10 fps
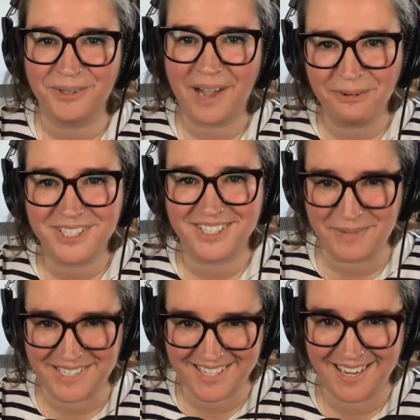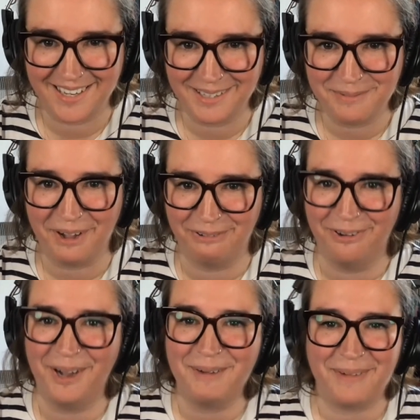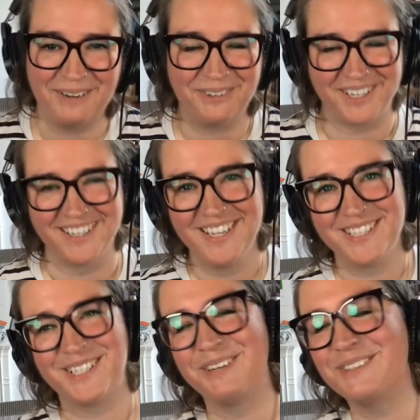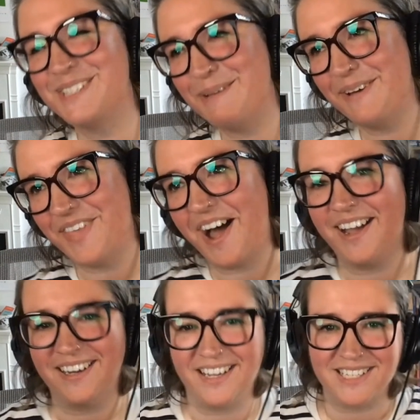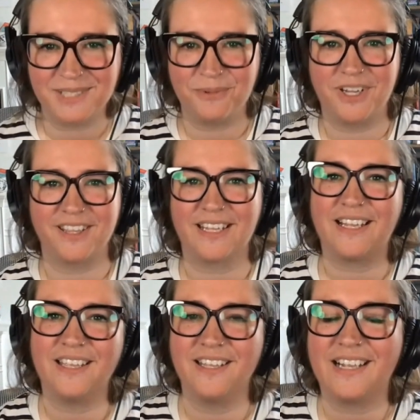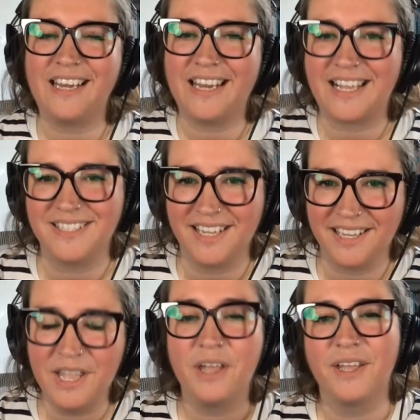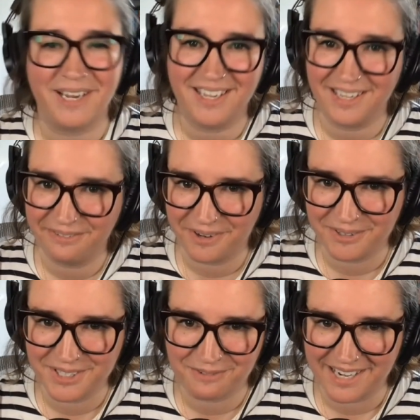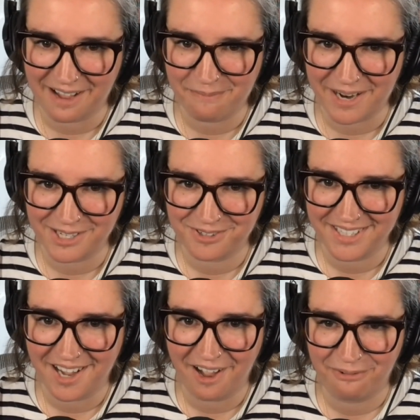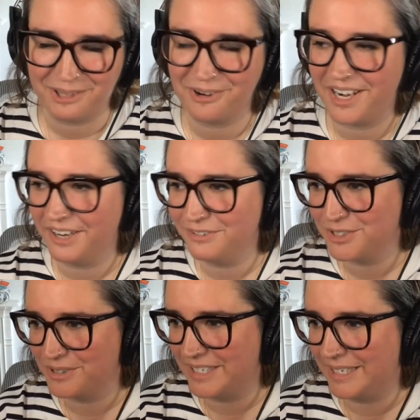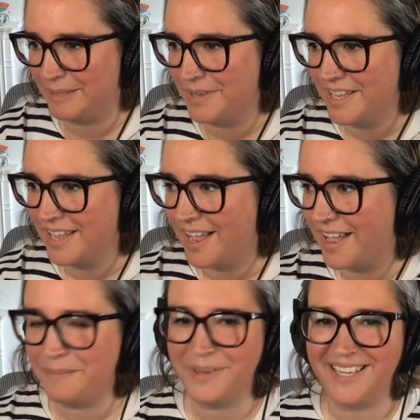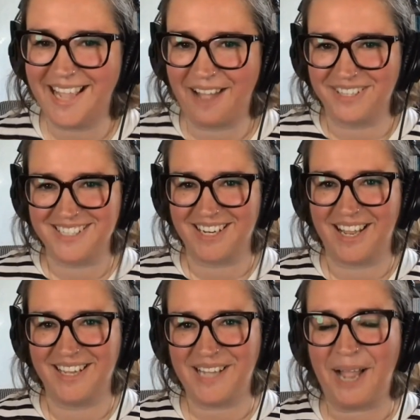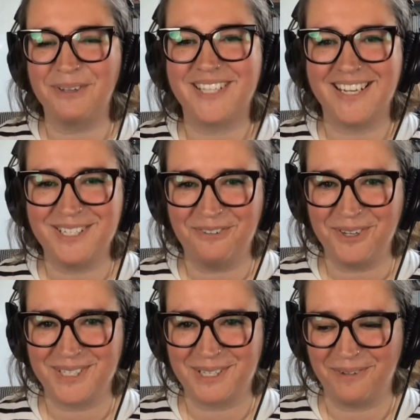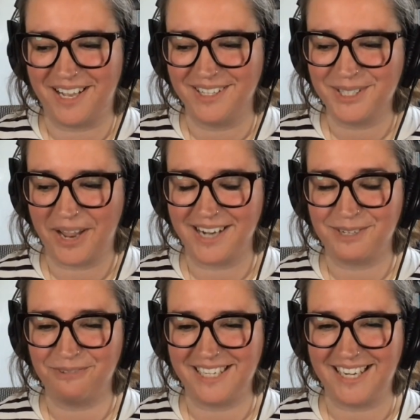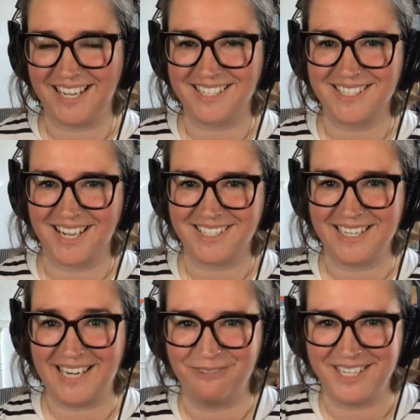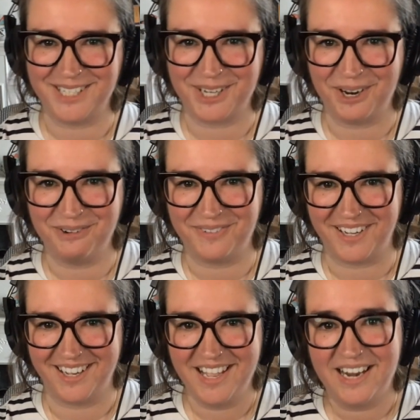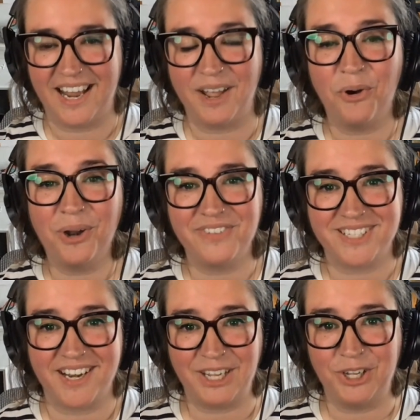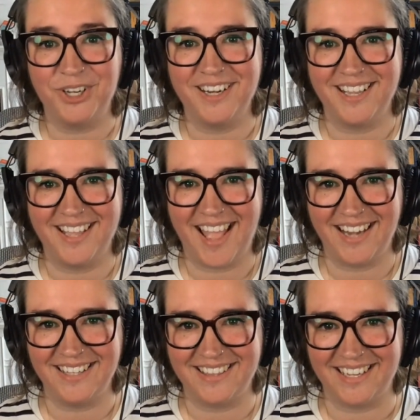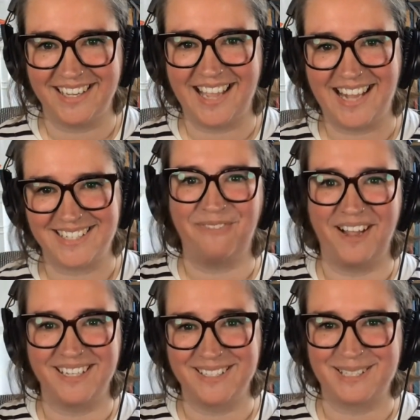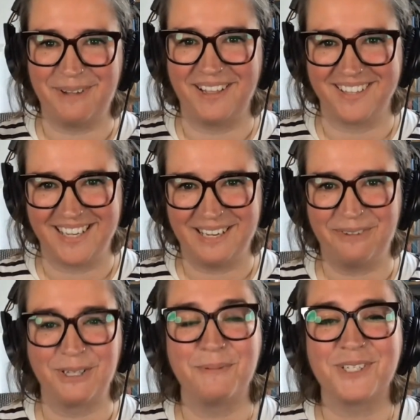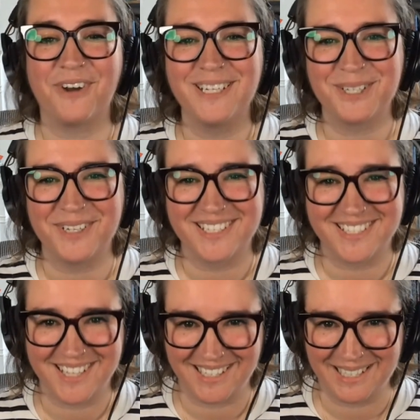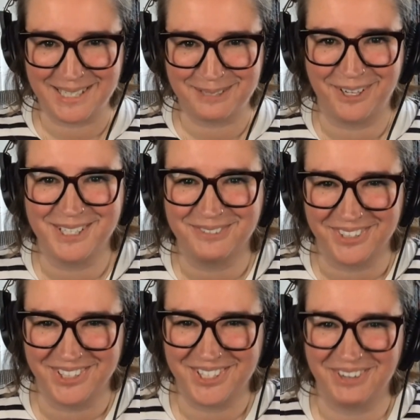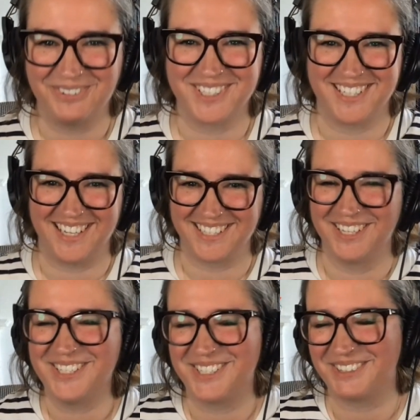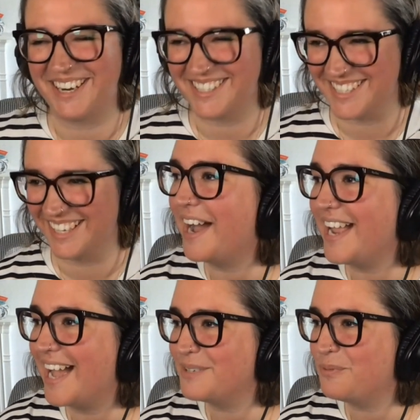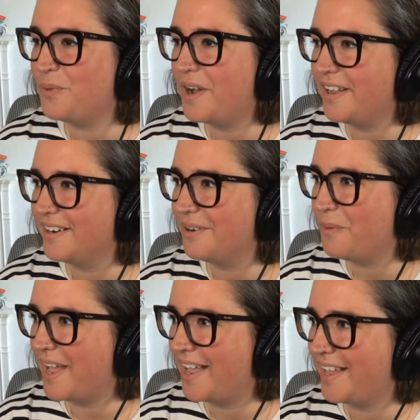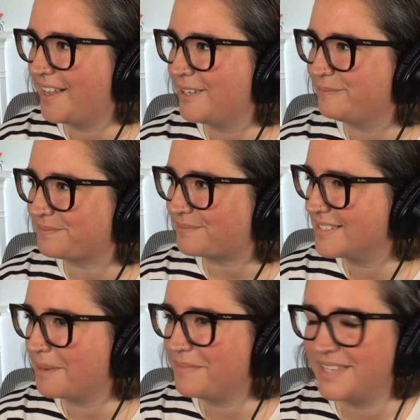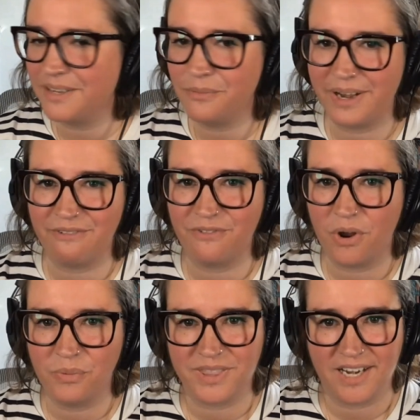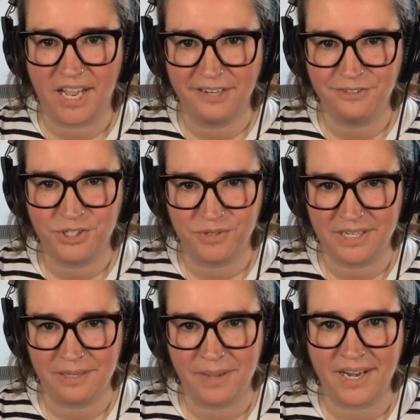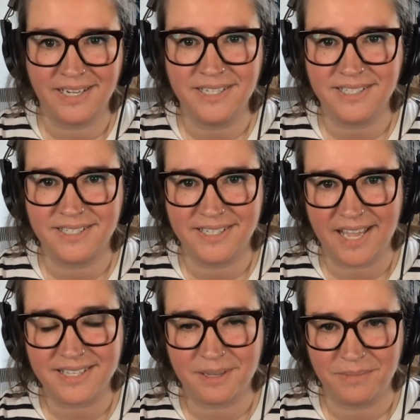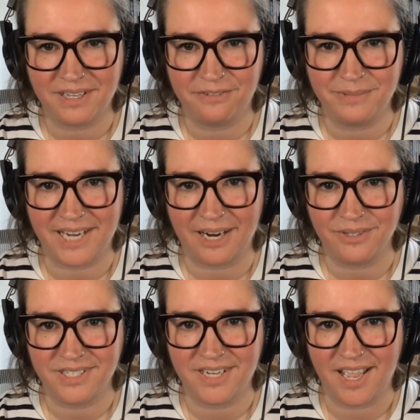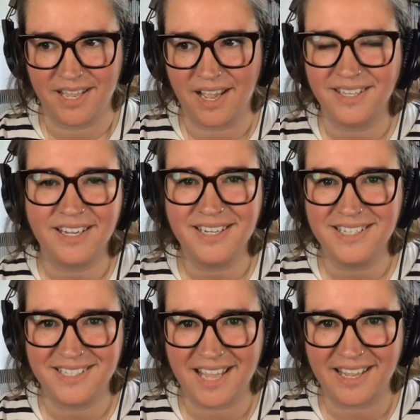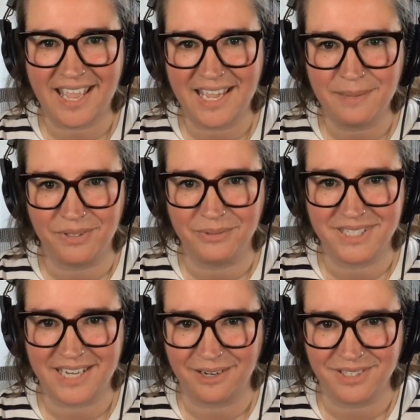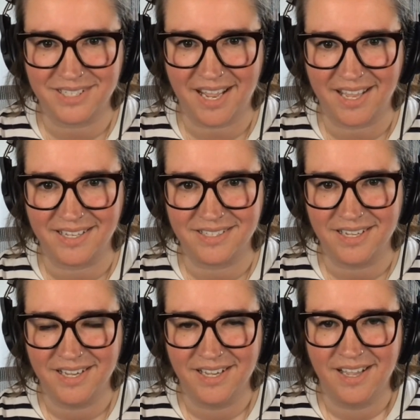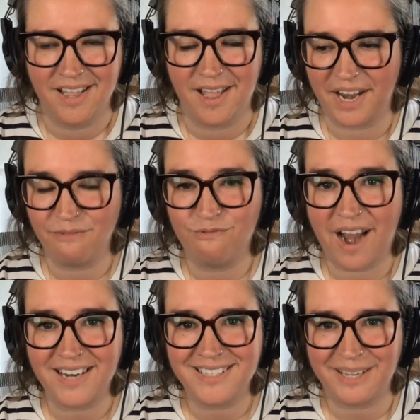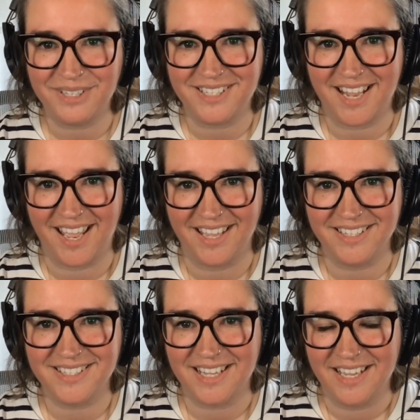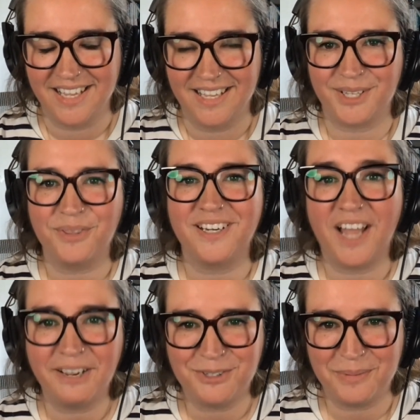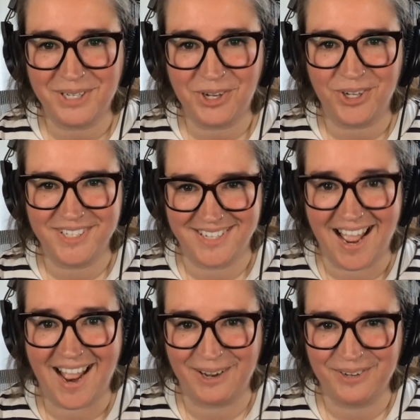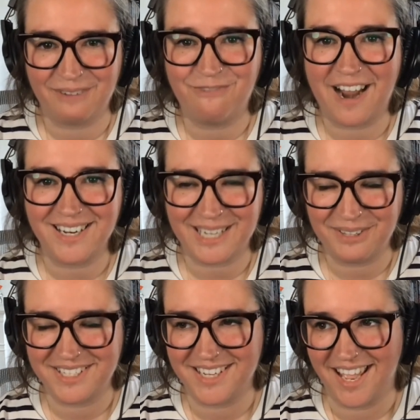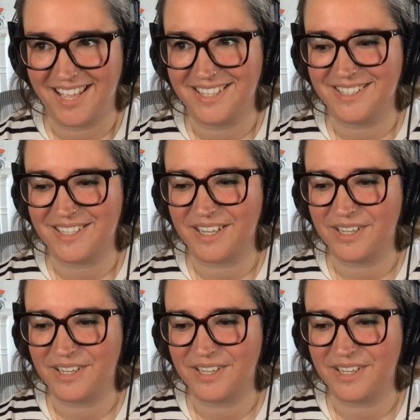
I would just be ticking them off one by one. So some of the highlights were the classic my earphones running out of battery halfway through a live stream, and me having to like I was interviewing someone else, so I had to really like subtly reach over, like all of a sudden I couldn't hear anything, I had to find some other earphones but try and do it as subtly as possible so it wasn't like distracting. I had one where something went wrong with the live stream and I needed to get something from downstairs. I think I needed to get a cable that was downstairs, and I ran down the stairs. So the live stream had gone down. I ran down the stairs.